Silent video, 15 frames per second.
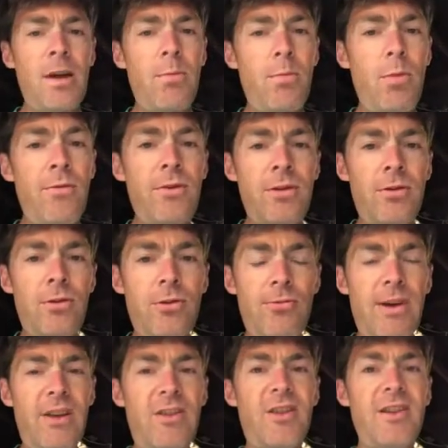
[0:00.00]
Moving through the
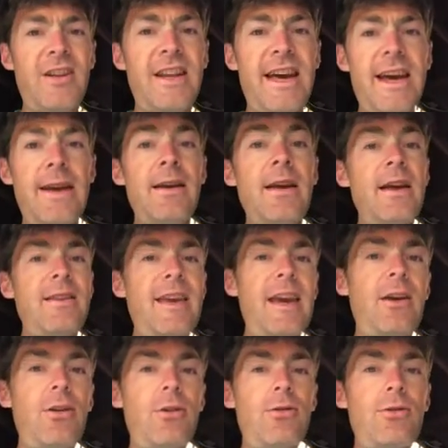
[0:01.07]
rest of the day, take
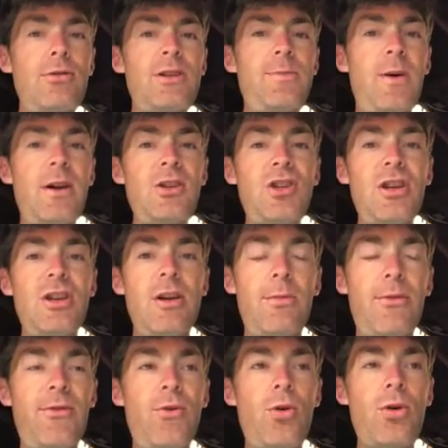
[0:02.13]
a look at response sheet
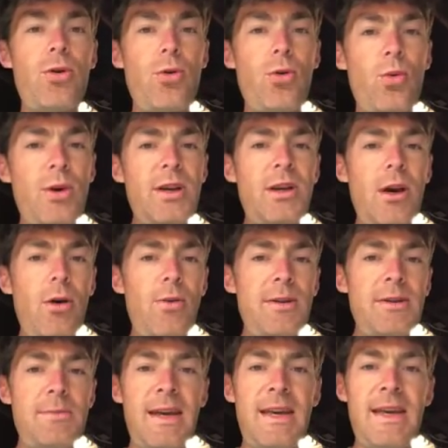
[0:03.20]
number 4. Rico
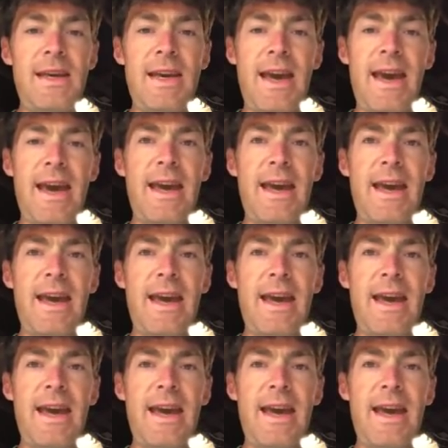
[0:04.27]
is making